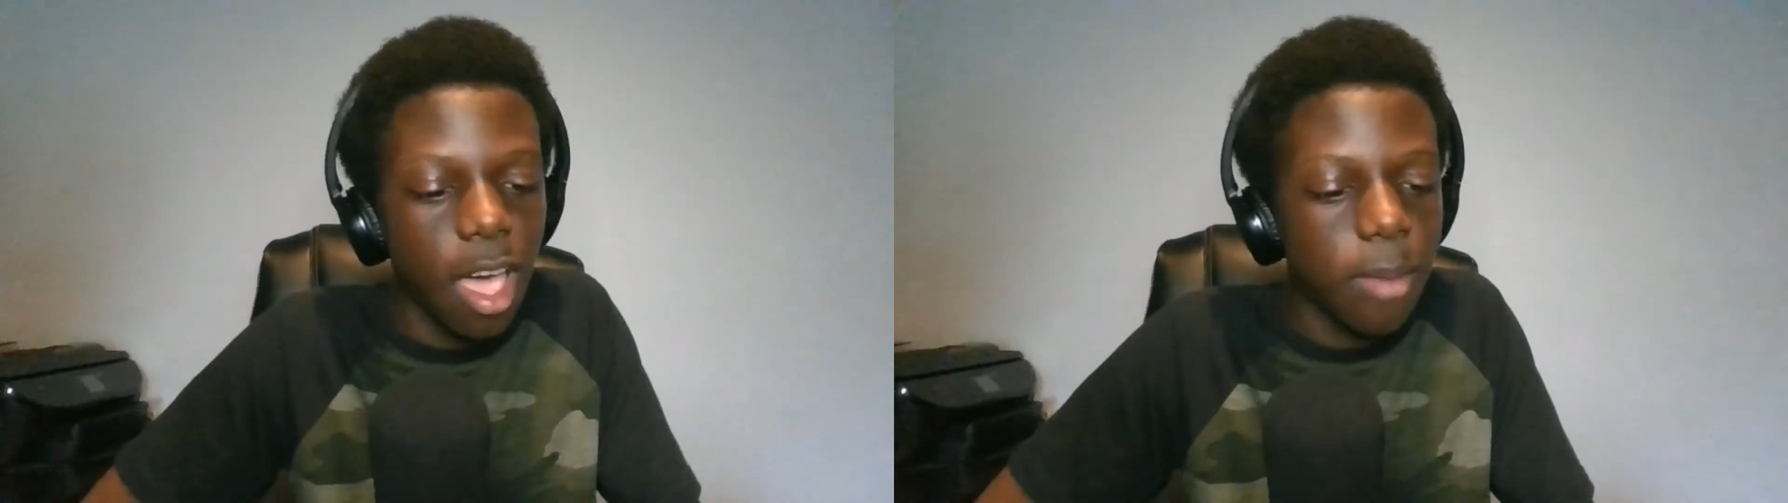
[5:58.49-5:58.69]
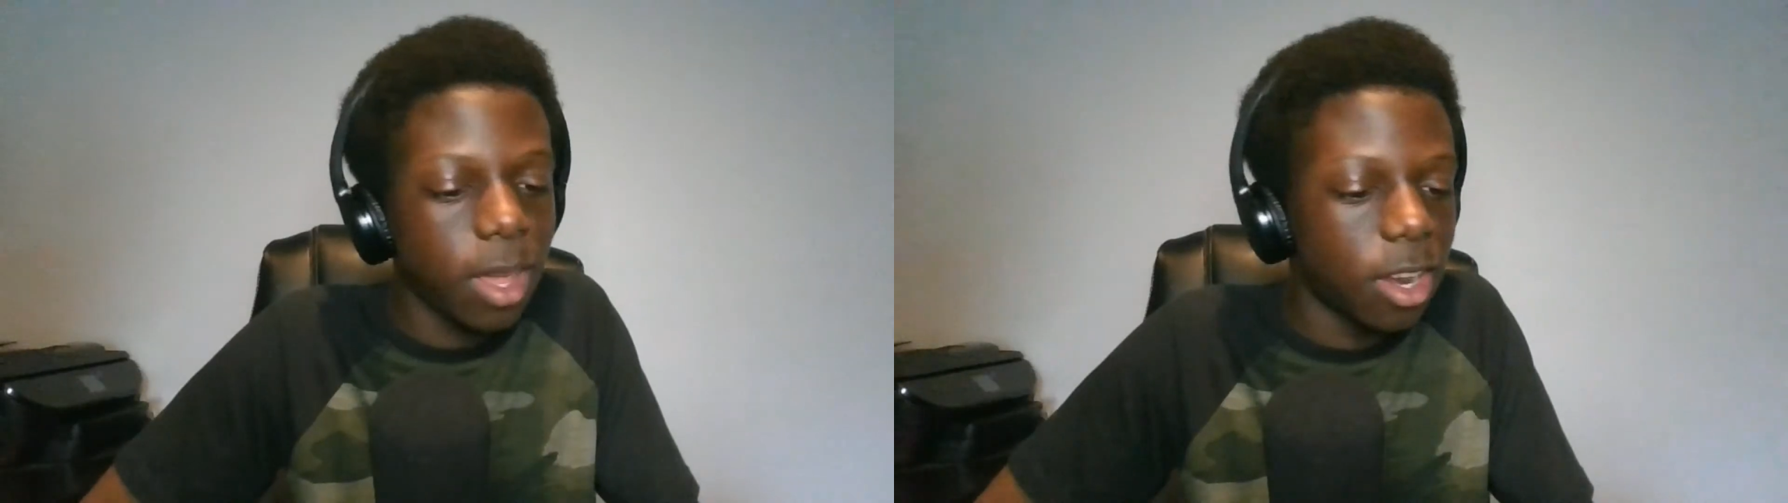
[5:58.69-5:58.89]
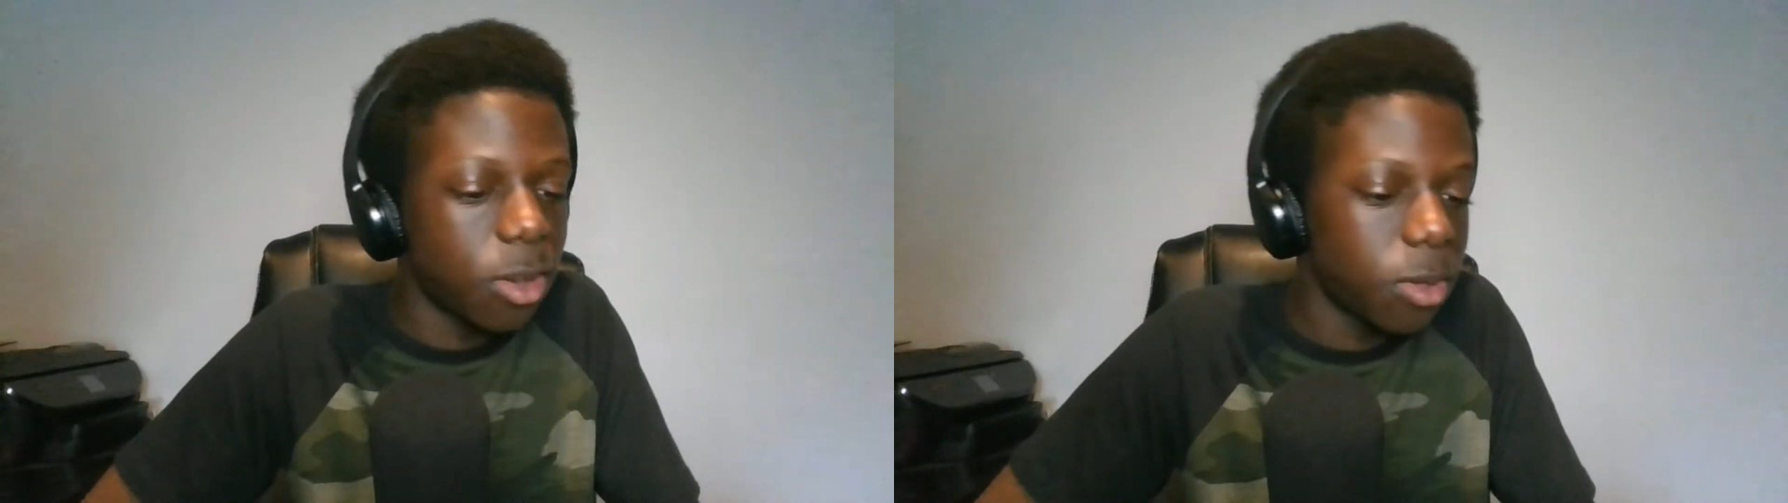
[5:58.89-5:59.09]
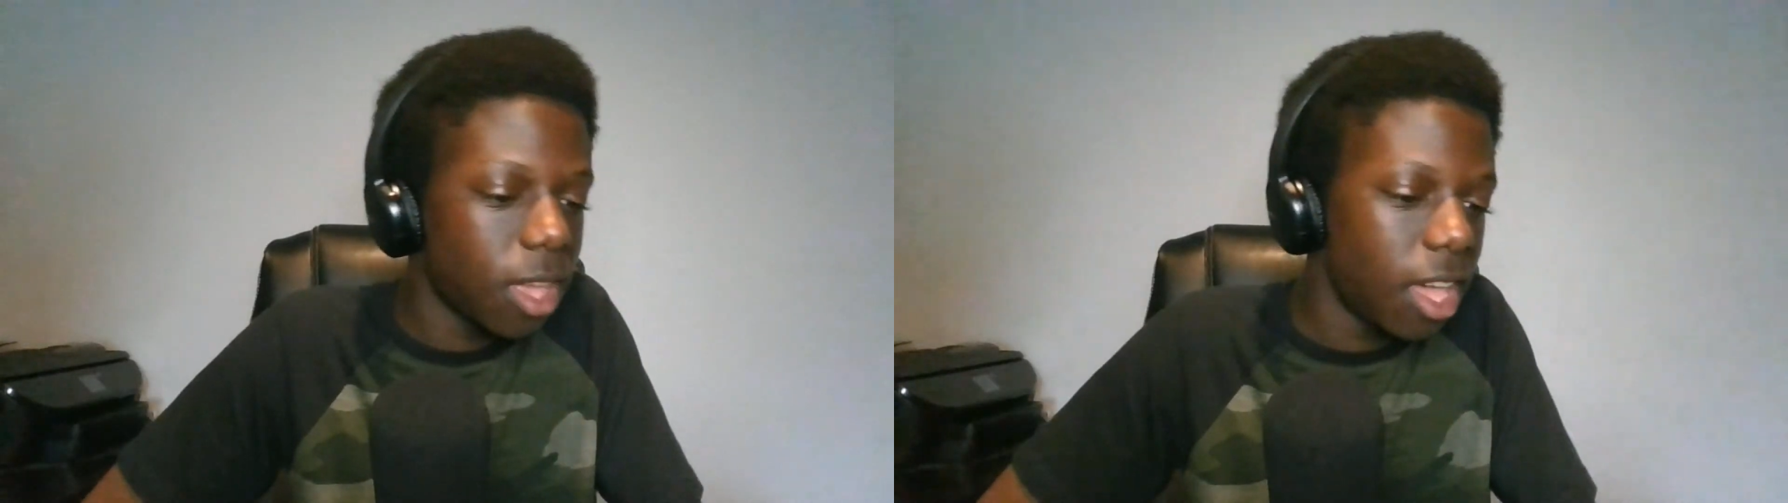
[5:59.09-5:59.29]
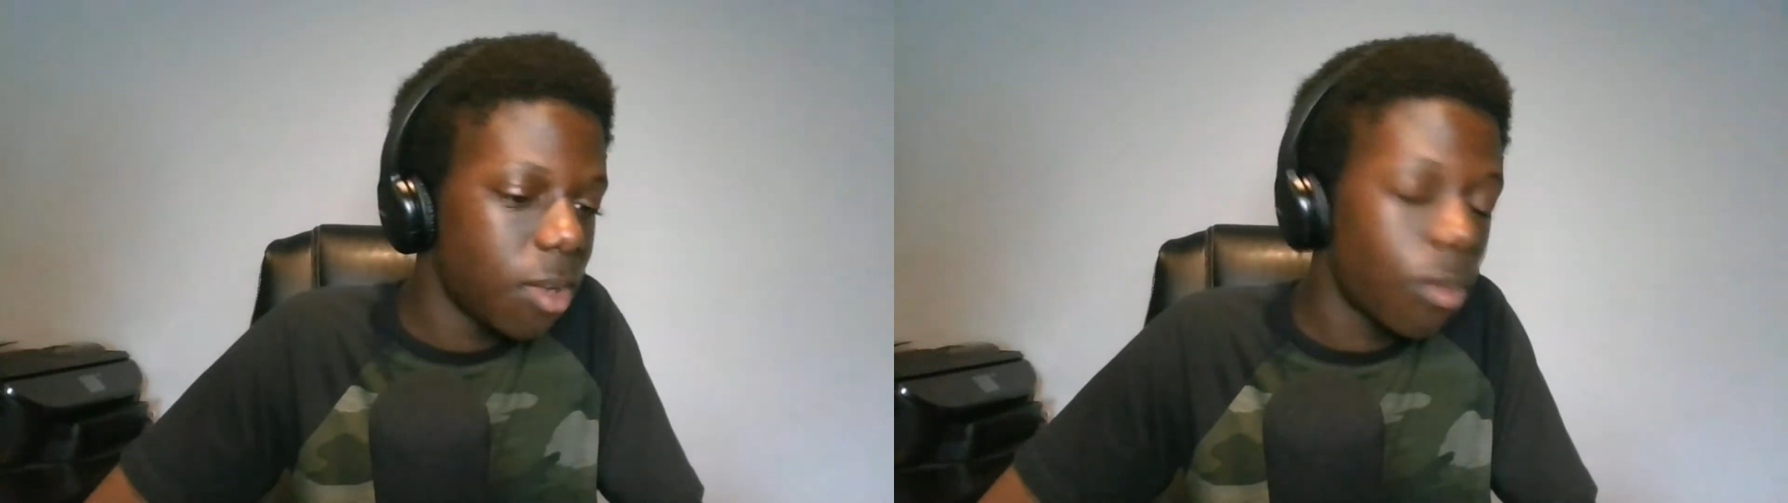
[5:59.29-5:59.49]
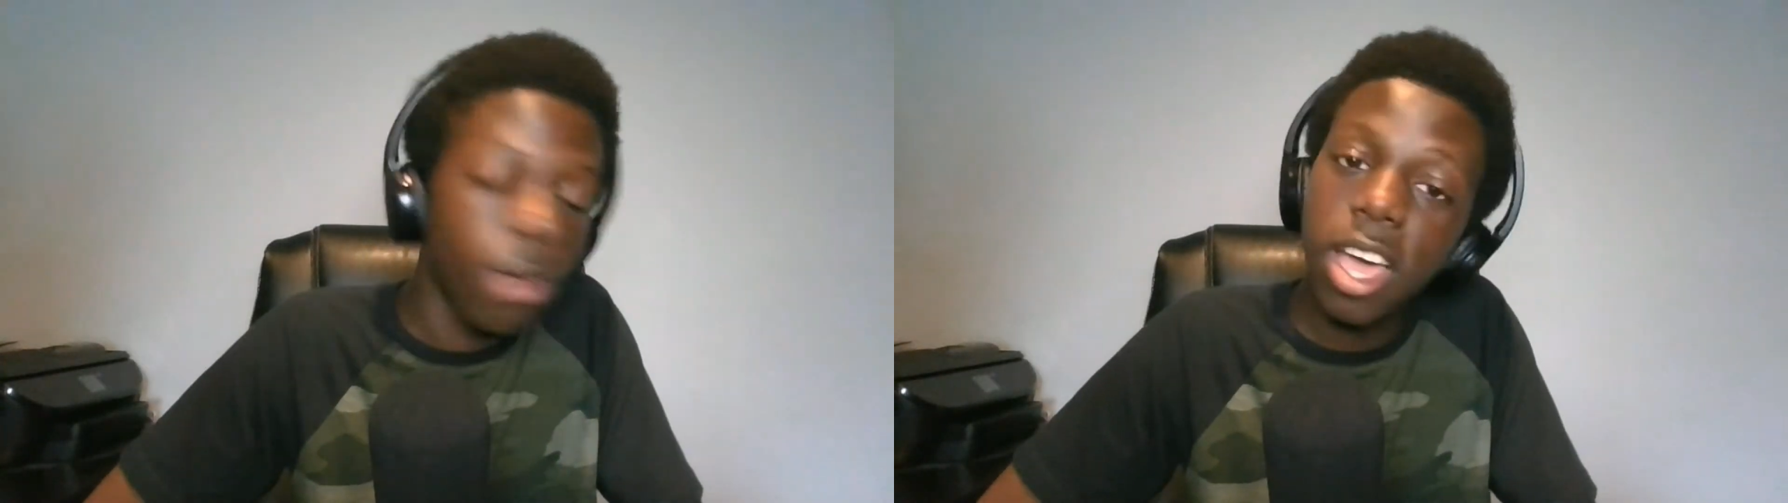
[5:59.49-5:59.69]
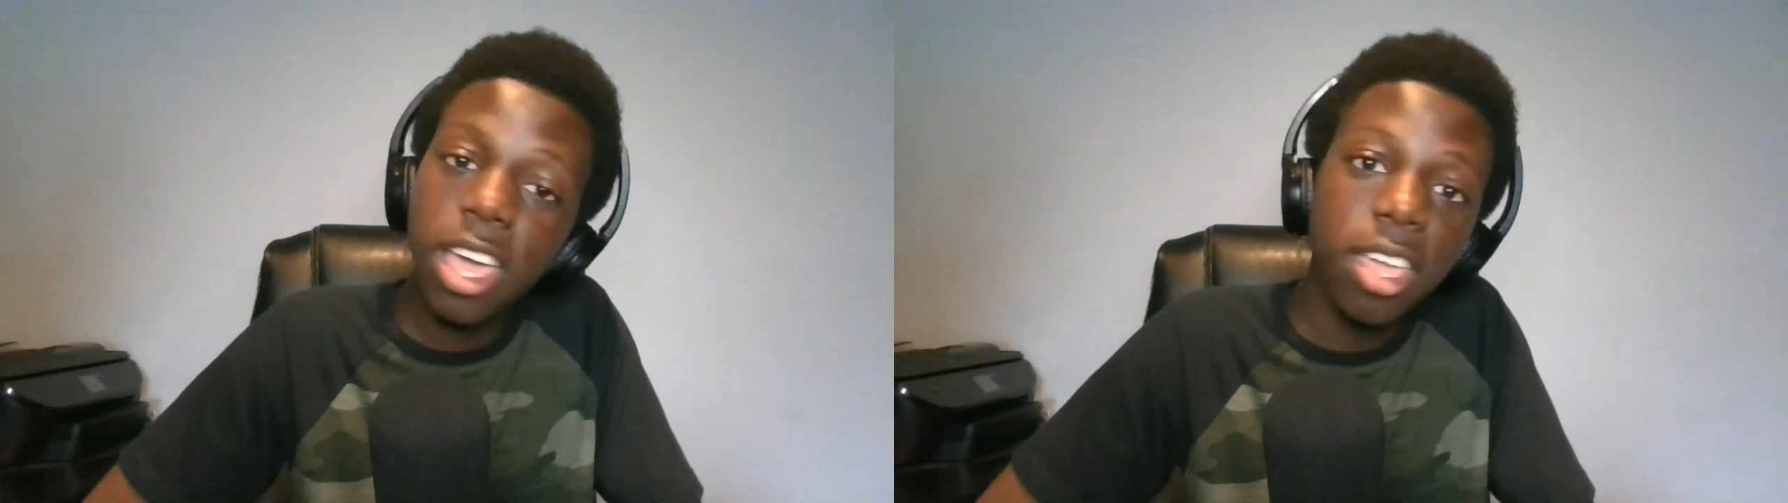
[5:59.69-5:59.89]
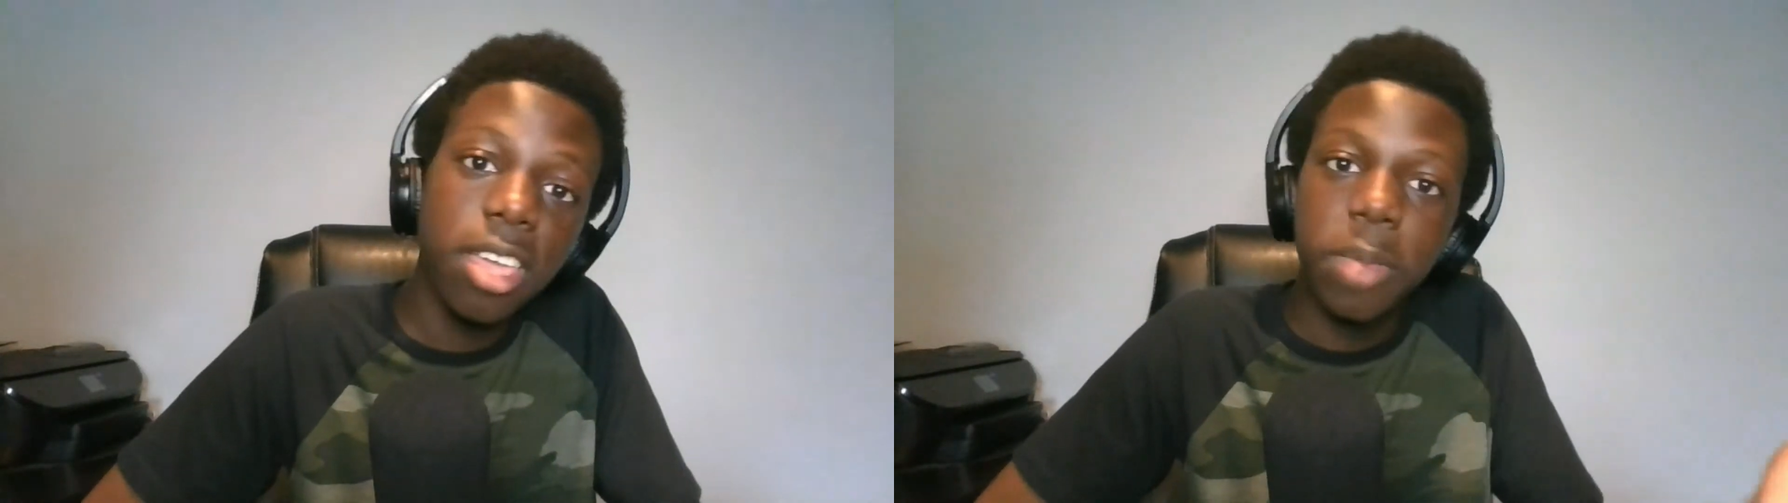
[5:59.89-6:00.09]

I'm not gonna do that. Why?